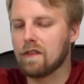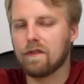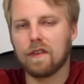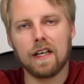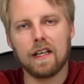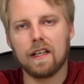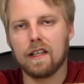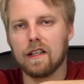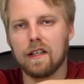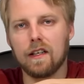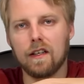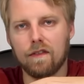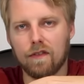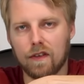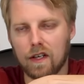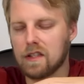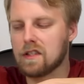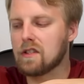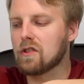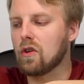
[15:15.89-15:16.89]
If
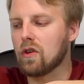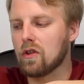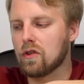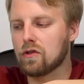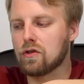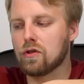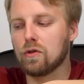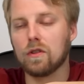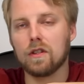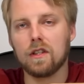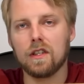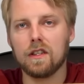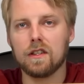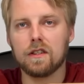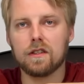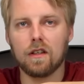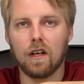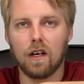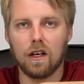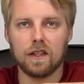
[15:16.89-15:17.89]
I saw two of
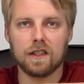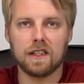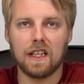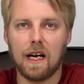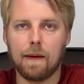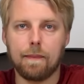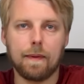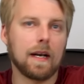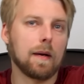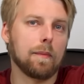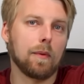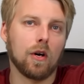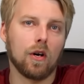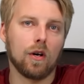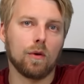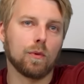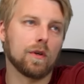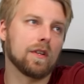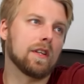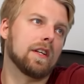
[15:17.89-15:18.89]
these on tap at a
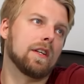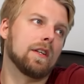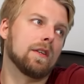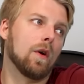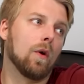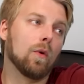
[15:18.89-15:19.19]
bar where they